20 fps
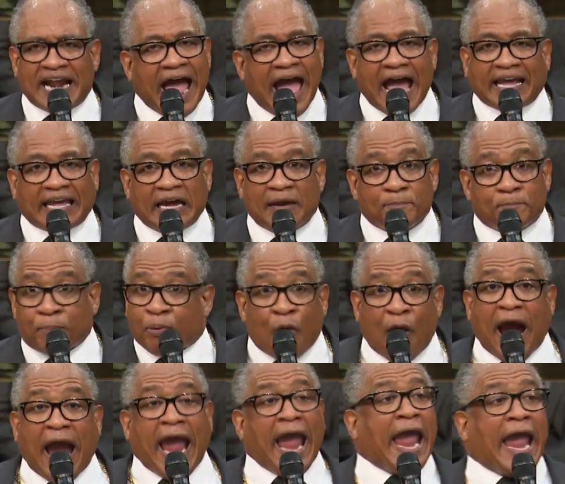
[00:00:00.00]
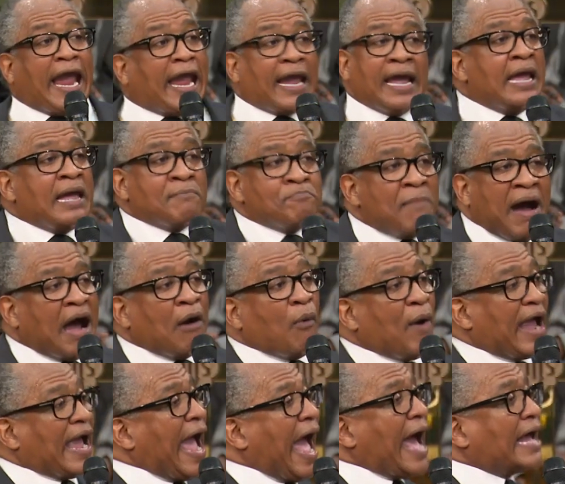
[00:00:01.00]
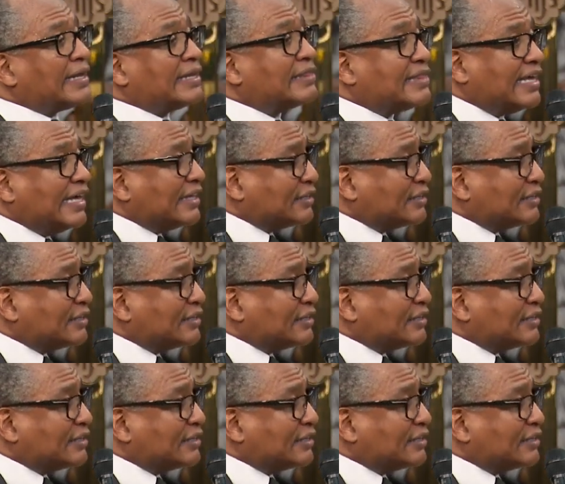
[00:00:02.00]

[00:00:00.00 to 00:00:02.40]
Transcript: I can pray my way out of this.